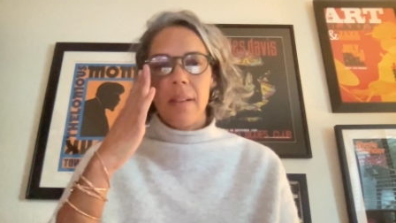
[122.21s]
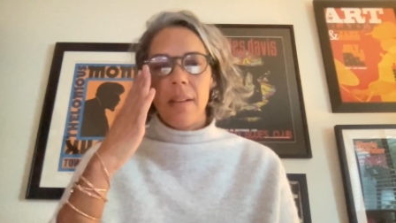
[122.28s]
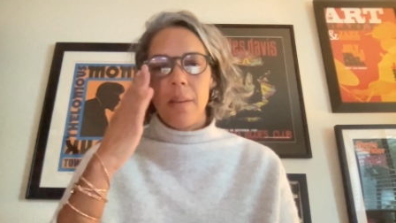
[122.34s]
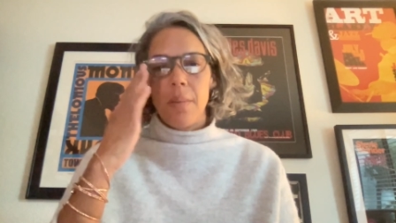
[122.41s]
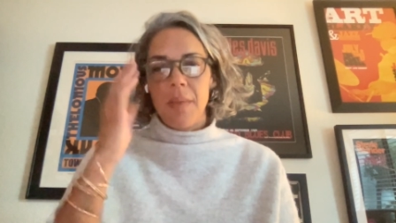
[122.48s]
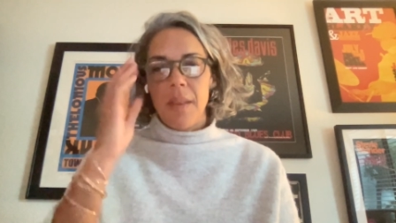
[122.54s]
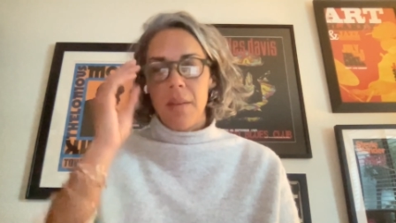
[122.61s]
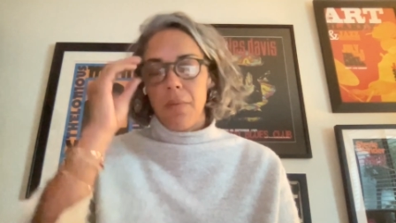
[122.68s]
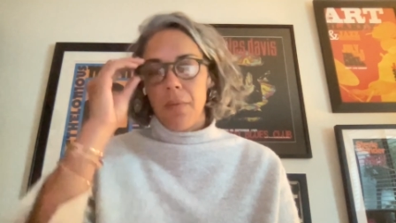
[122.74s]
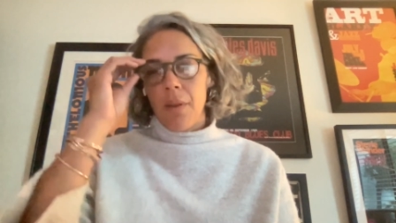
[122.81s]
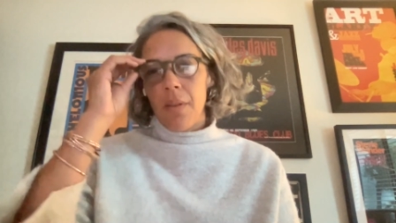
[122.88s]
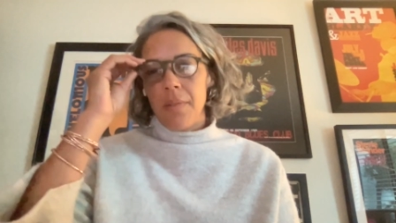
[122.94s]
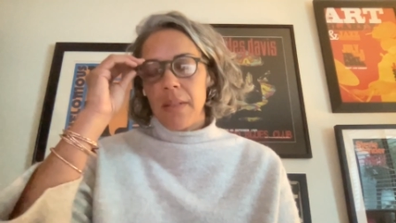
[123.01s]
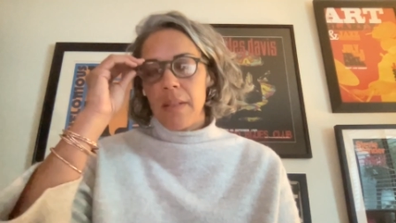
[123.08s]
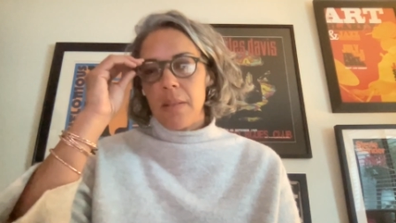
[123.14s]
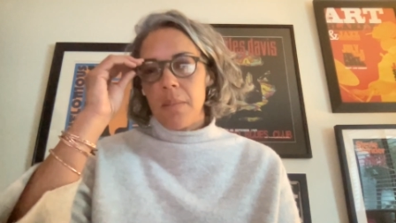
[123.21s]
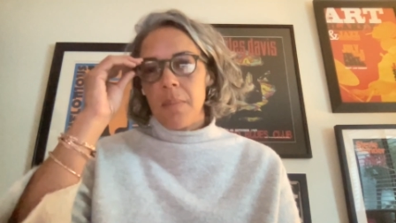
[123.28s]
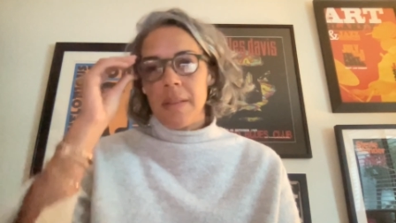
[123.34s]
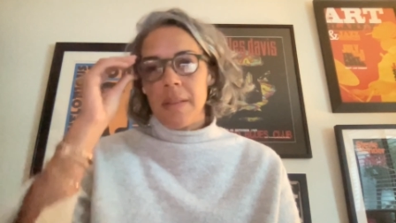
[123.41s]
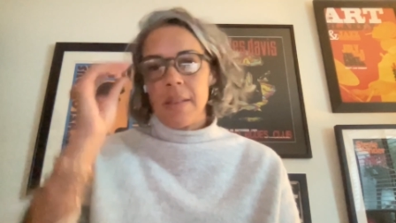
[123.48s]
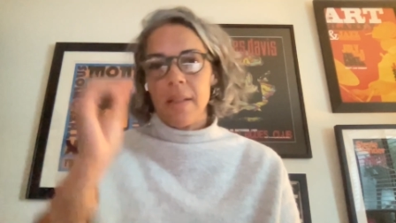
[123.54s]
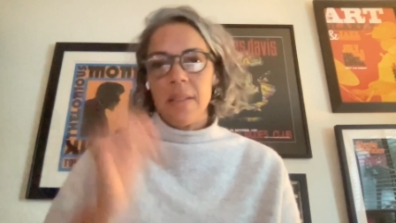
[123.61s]
that evolved into
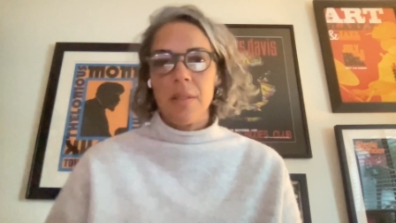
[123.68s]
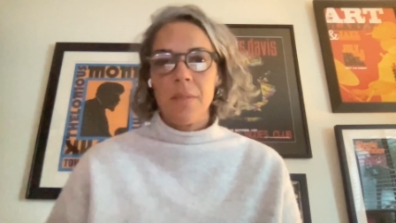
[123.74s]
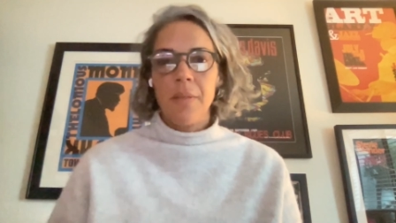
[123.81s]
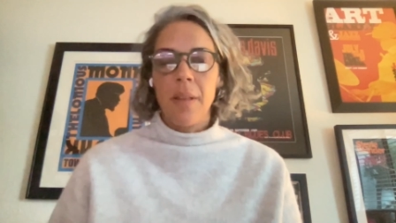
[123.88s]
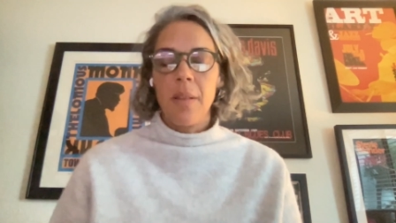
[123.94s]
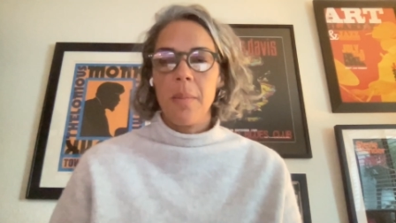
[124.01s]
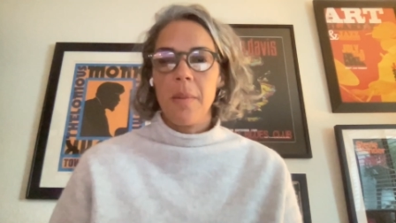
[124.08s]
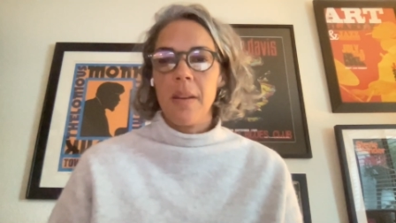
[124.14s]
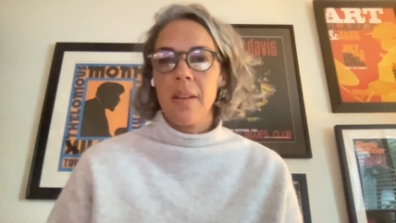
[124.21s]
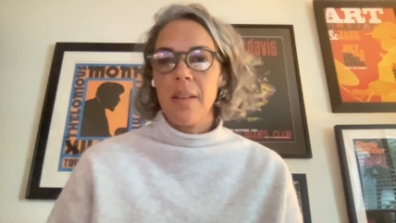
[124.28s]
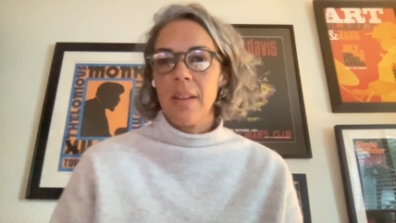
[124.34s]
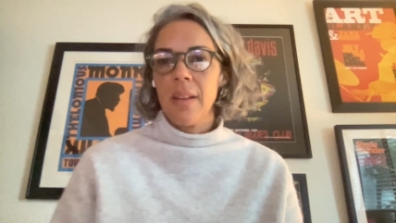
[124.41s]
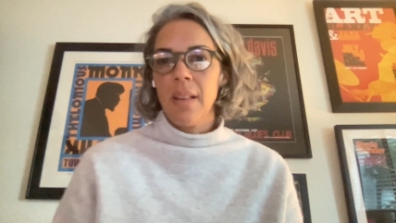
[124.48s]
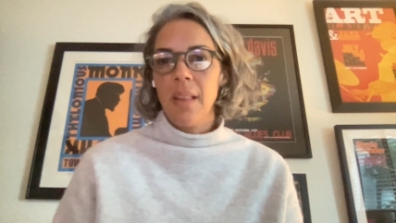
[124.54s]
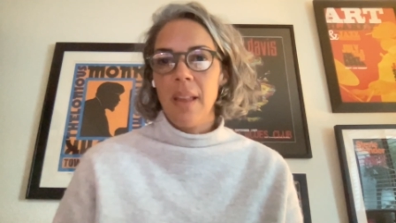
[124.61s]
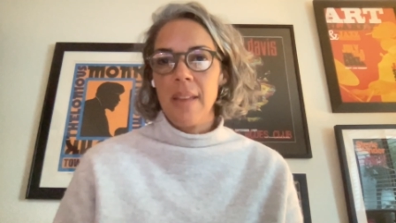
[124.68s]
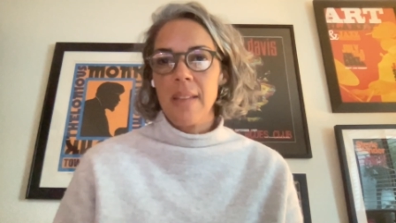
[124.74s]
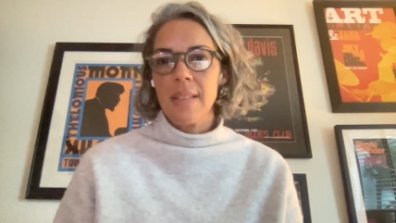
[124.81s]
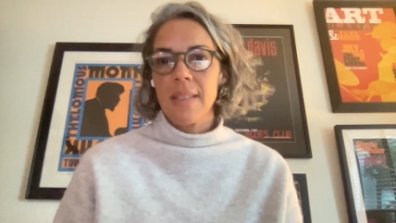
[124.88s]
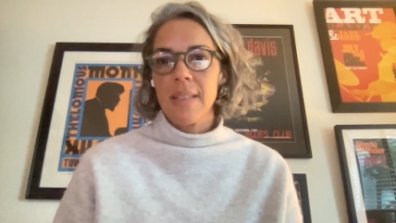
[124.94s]
business development and client